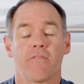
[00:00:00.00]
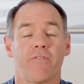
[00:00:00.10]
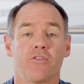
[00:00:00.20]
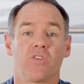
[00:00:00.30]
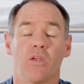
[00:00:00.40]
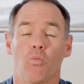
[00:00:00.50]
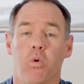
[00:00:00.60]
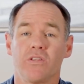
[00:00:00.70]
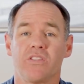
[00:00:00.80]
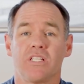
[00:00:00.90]
Firstly,
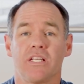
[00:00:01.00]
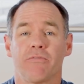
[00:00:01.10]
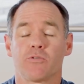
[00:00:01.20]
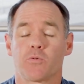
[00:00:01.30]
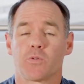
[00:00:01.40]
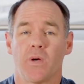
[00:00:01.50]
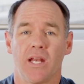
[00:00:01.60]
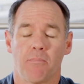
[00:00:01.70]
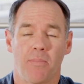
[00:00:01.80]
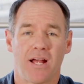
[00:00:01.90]
what's the difference
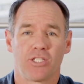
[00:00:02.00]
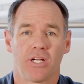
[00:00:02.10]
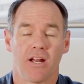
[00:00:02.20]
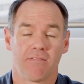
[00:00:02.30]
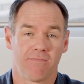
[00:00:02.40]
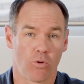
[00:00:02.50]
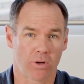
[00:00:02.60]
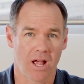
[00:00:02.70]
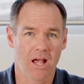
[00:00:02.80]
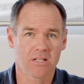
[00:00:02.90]
between a budget and a
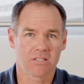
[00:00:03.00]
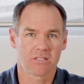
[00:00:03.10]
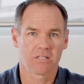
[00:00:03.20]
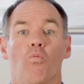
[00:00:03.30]
forecast?